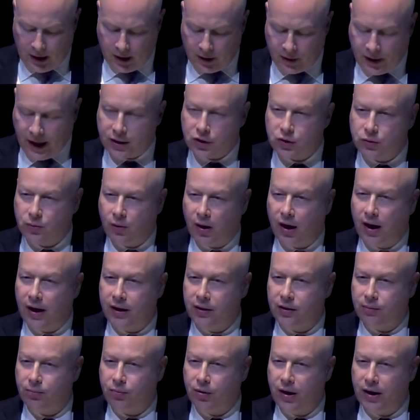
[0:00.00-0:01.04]
That's why
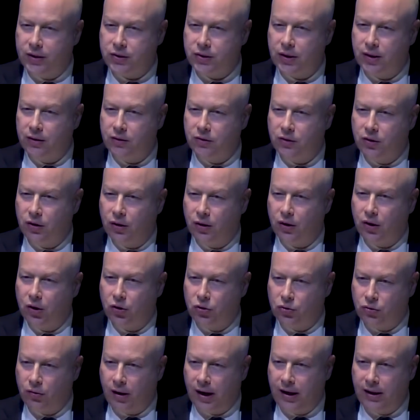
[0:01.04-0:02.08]
the President took
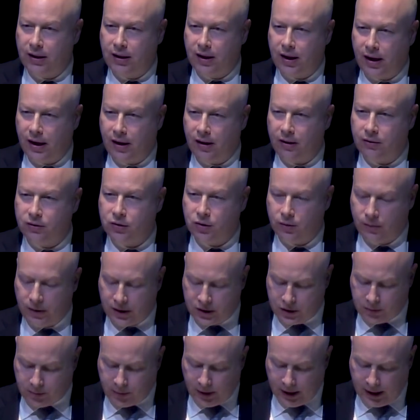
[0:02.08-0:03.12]
great care to
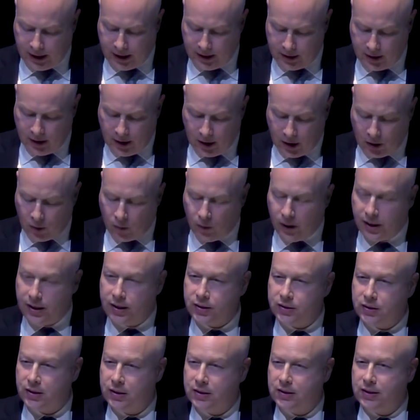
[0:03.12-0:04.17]
explain what
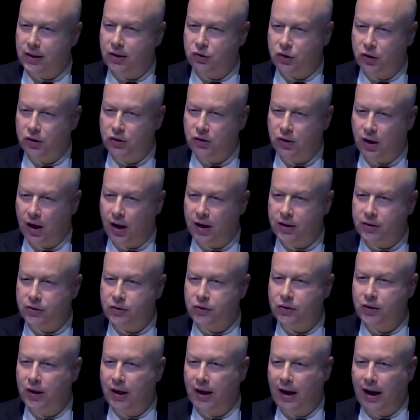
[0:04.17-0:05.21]
his decision
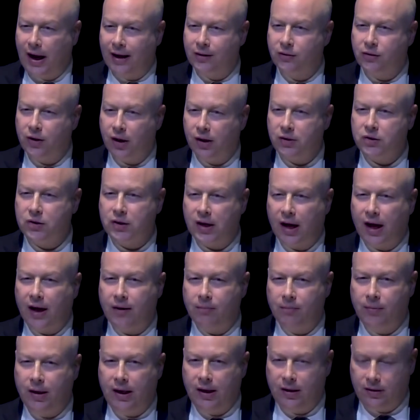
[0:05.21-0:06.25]
does and does
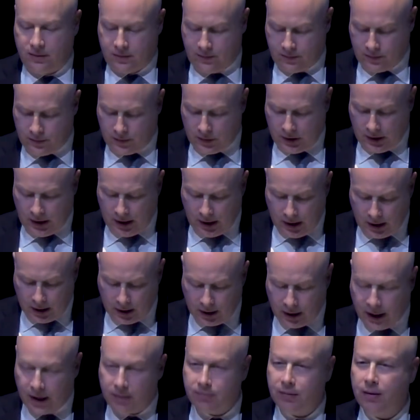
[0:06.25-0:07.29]
not mean.
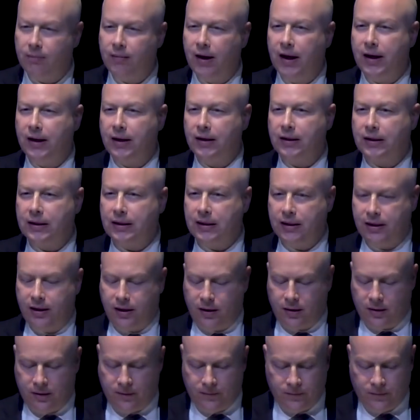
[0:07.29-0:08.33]
Let me make it clear.